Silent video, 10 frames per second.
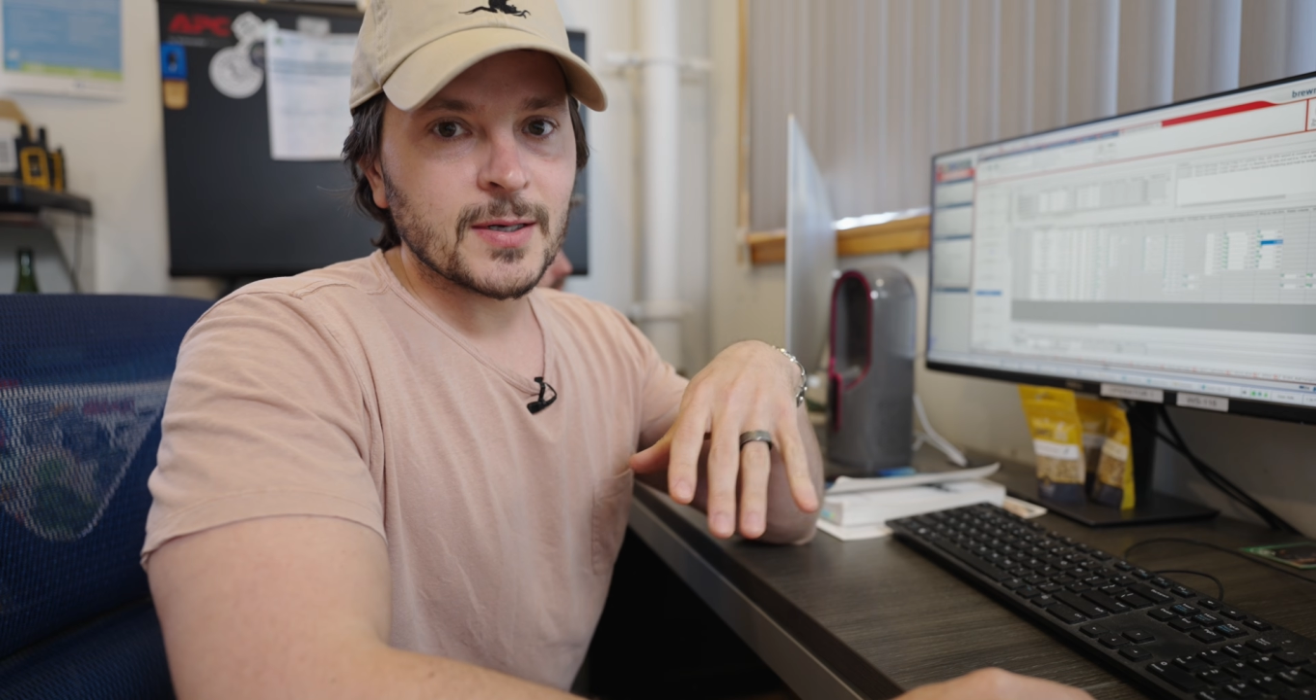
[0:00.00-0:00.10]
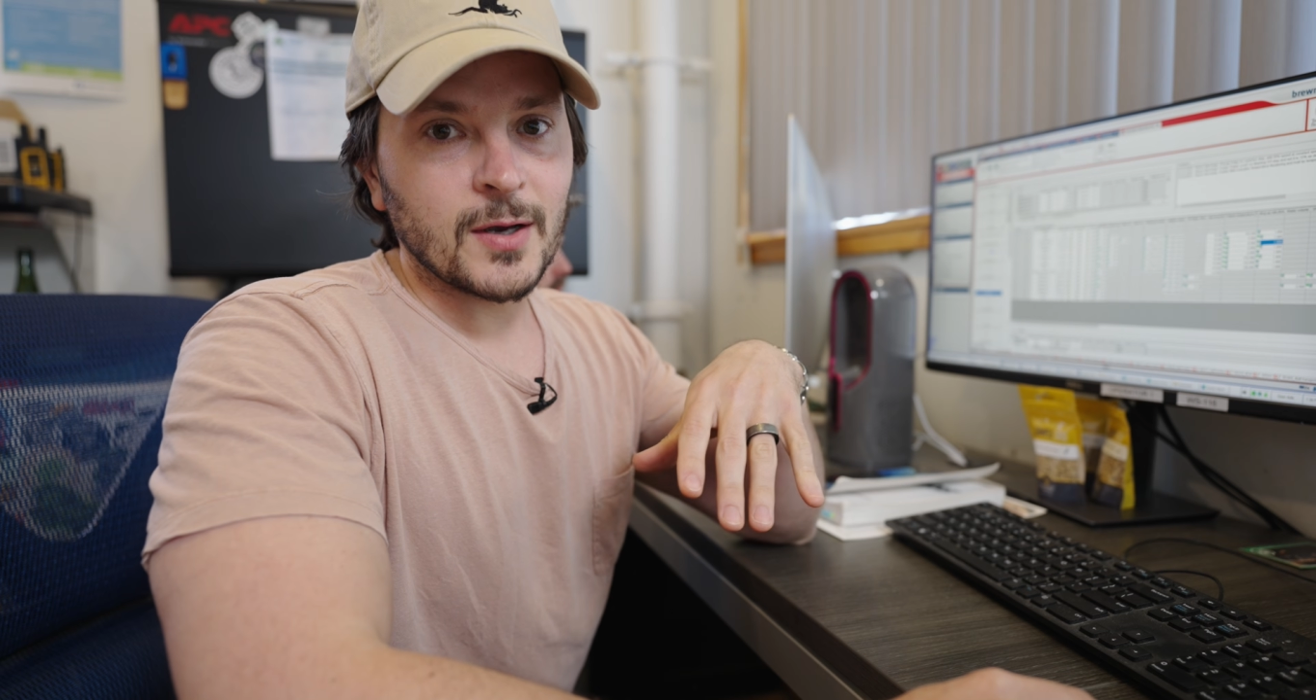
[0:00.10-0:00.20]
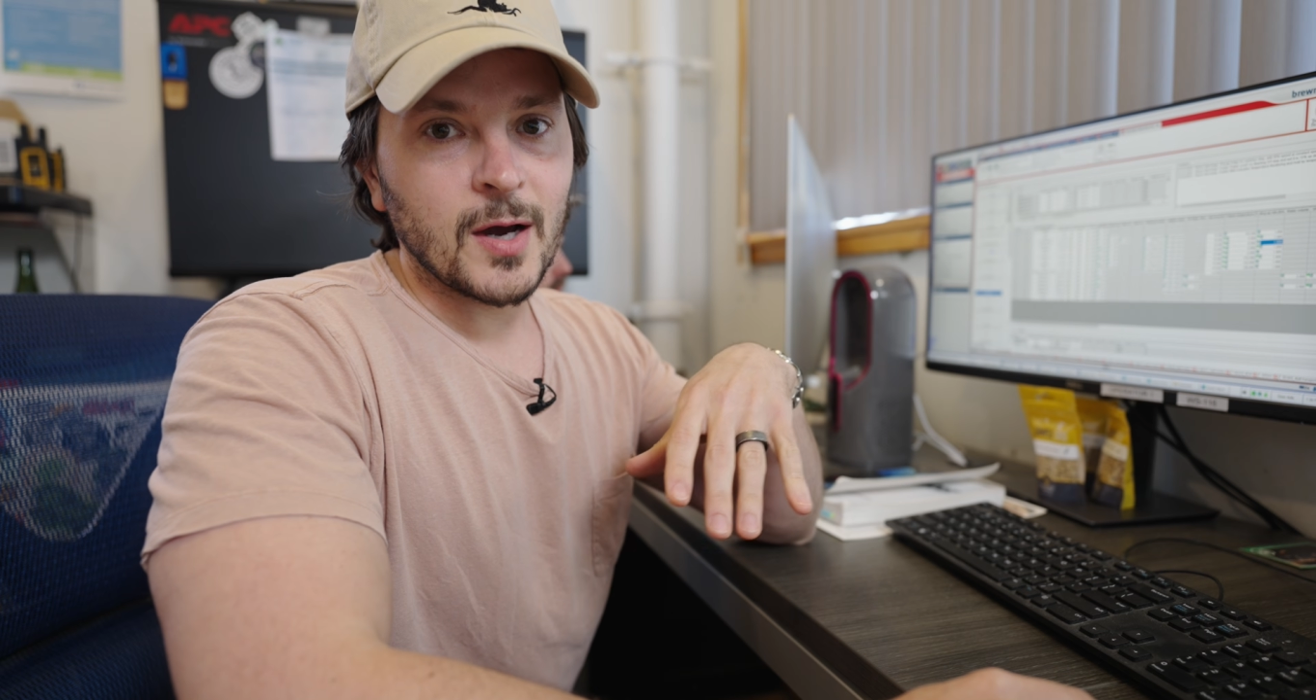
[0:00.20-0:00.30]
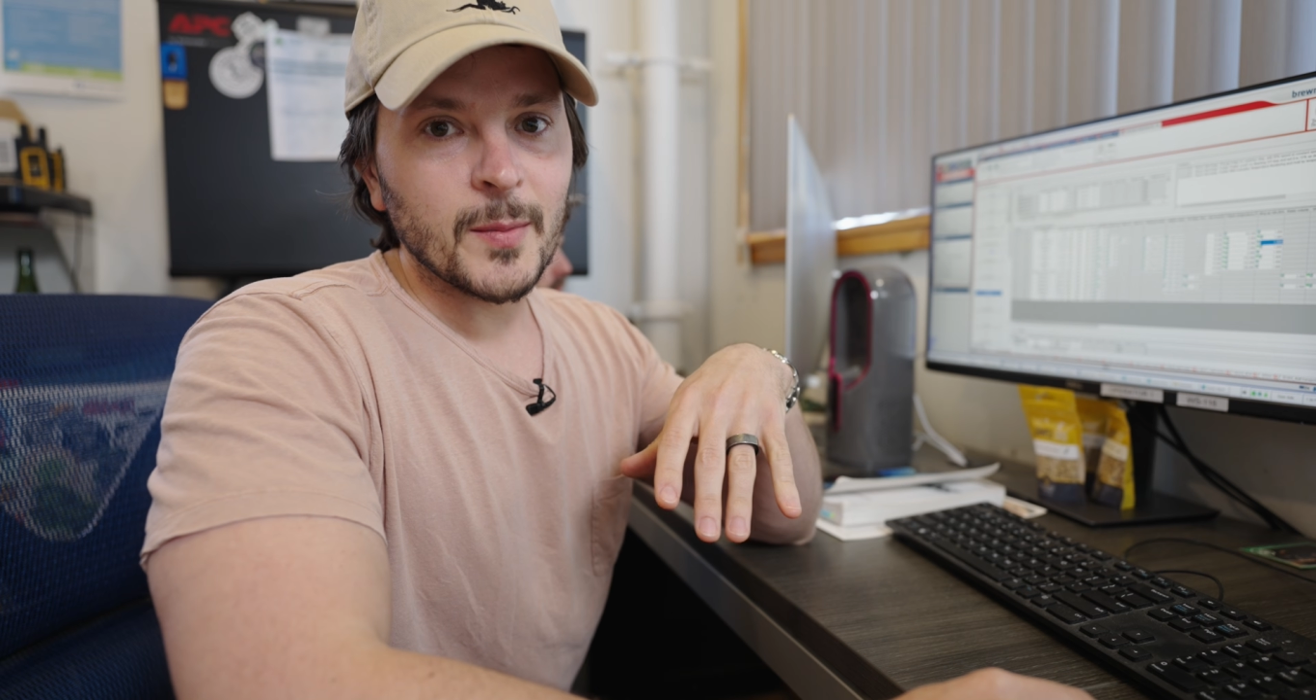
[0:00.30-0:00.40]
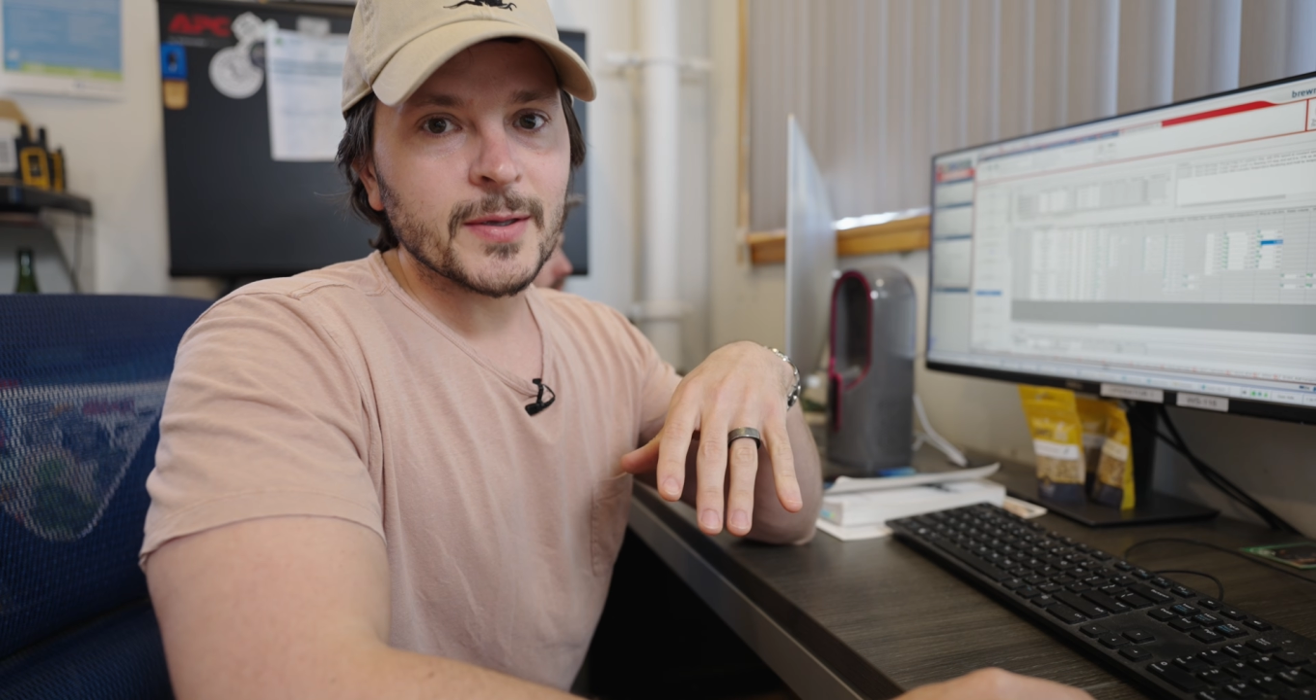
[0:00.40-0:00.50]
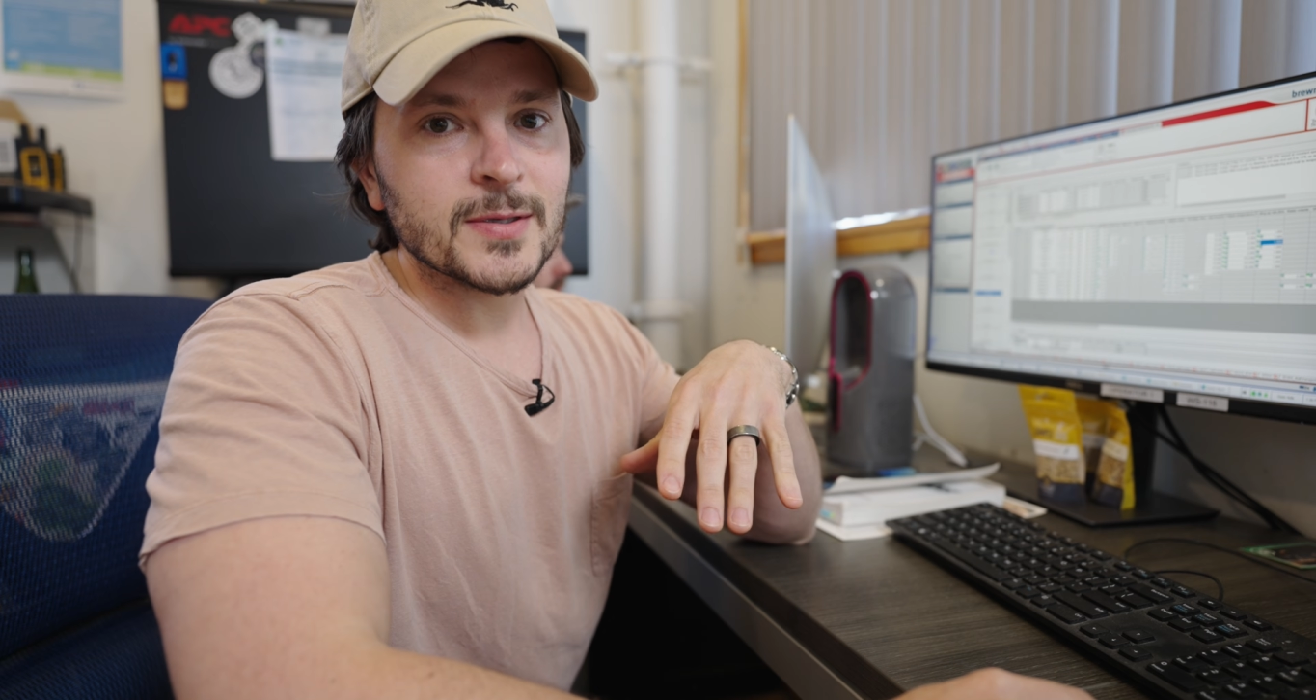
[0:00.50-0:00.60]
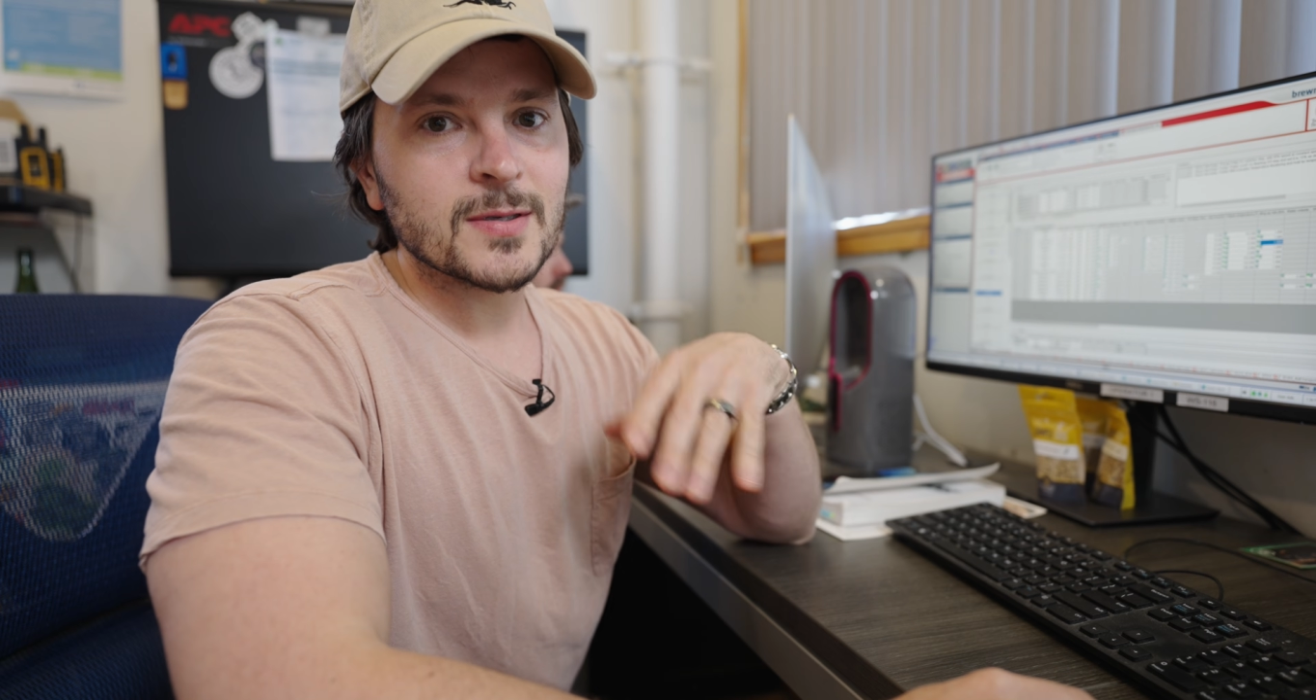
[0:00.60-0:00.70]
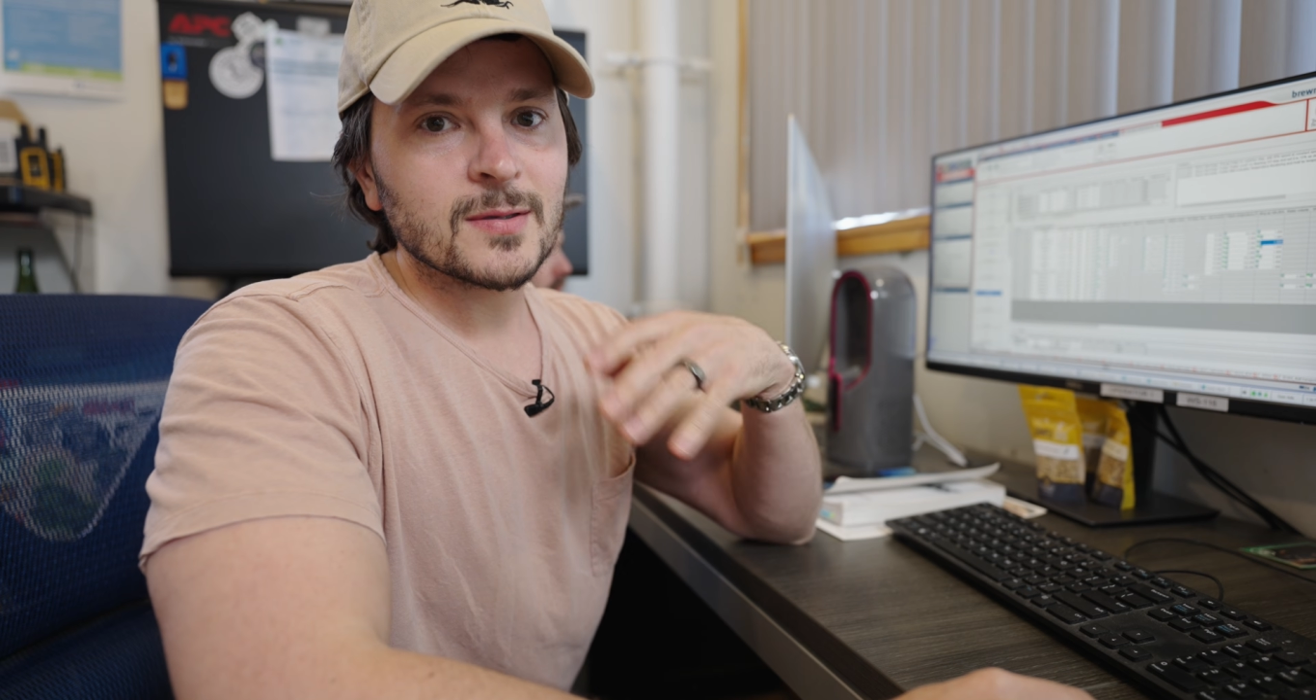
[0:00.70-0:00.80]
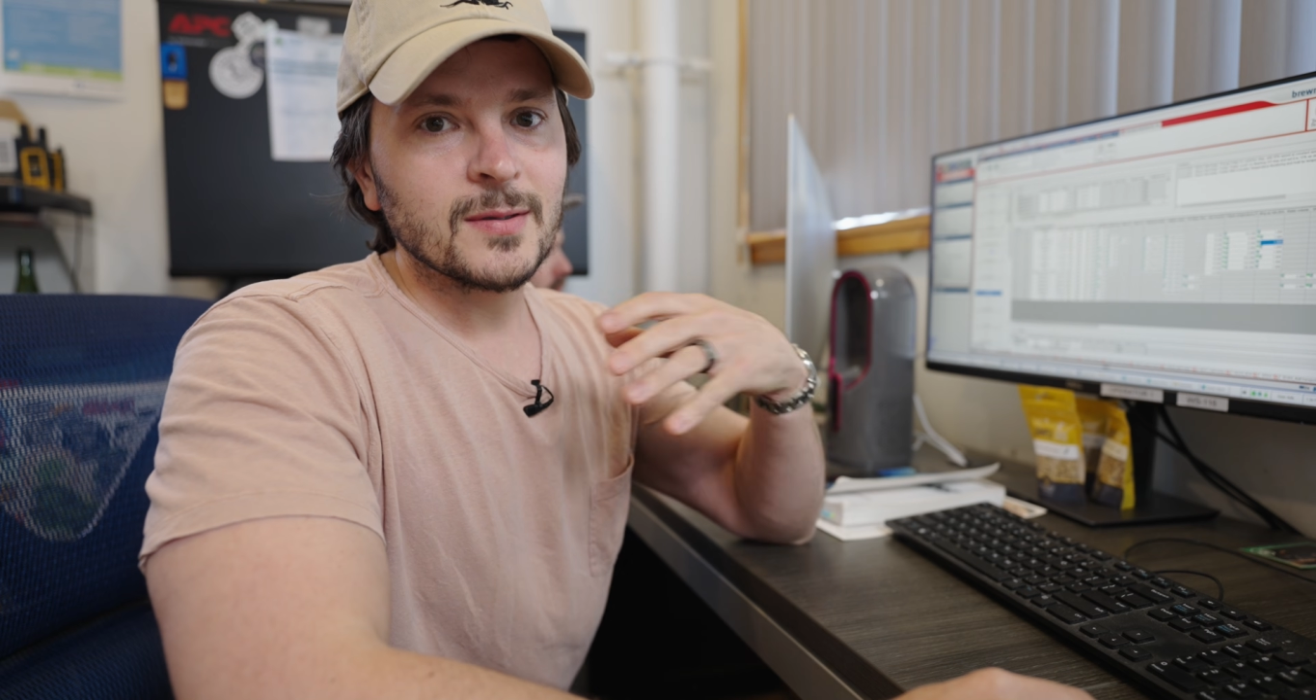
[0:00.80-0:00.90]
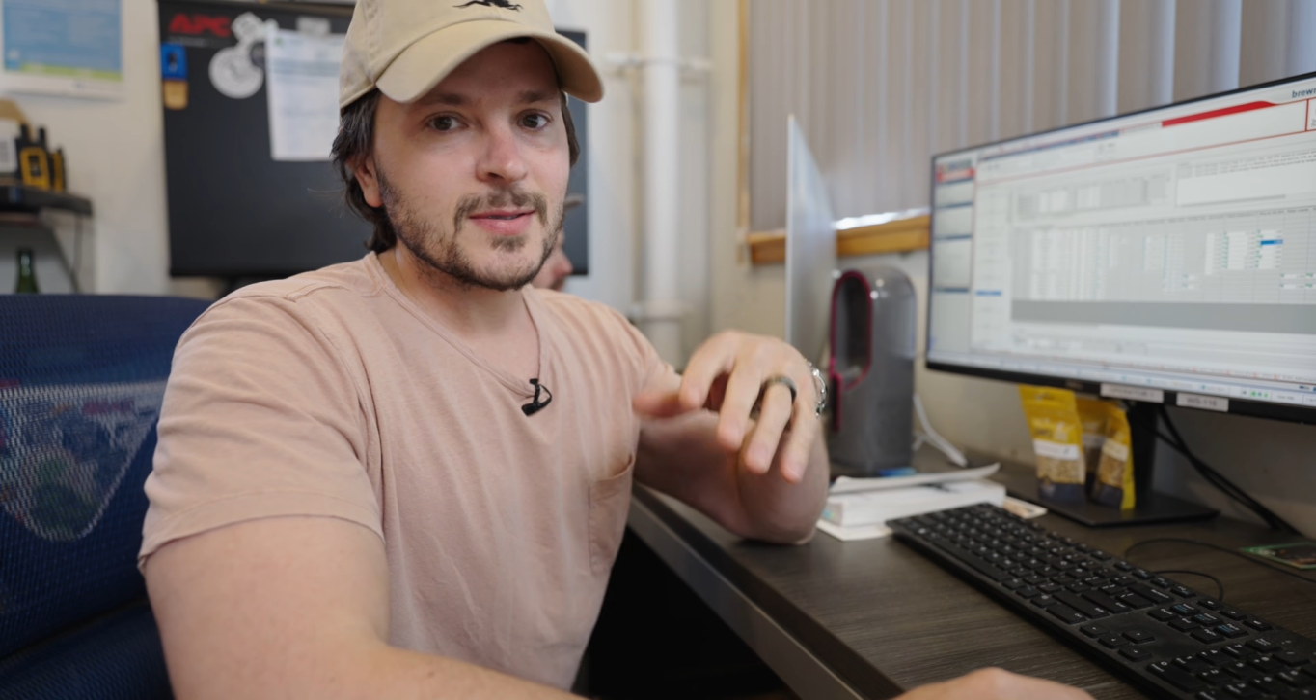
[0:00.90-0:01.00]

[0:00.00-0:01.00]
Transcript: and comments